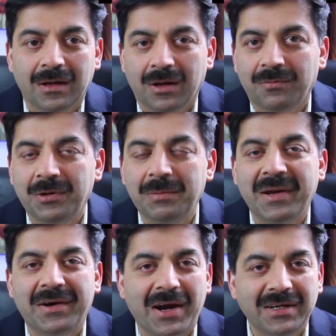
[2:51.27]
We
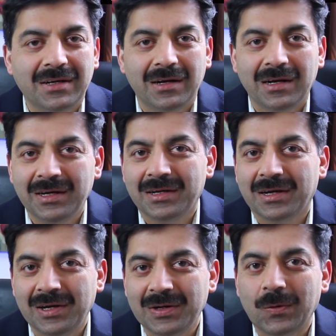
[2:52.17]
may write
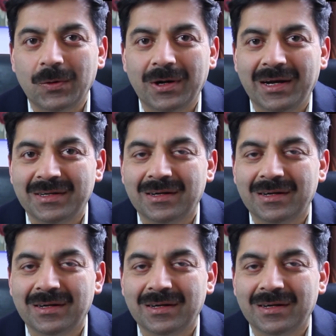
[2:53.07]
clean code later.